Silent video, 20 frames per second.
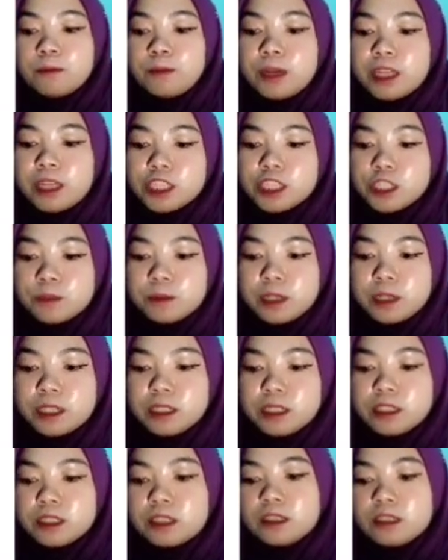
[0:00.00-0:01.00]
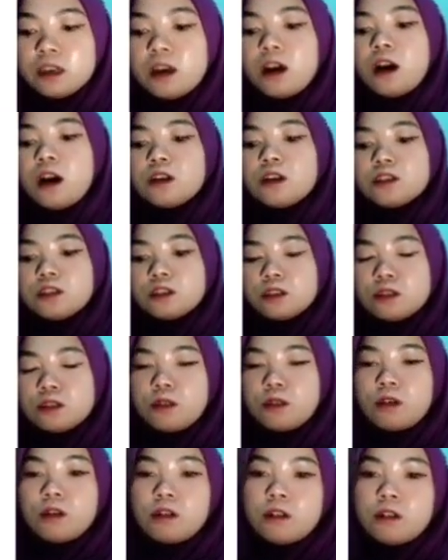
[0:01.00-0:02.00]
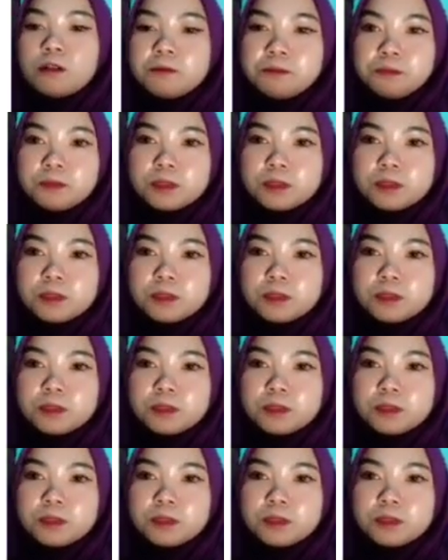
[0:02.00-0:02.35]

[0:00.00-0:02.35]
management. So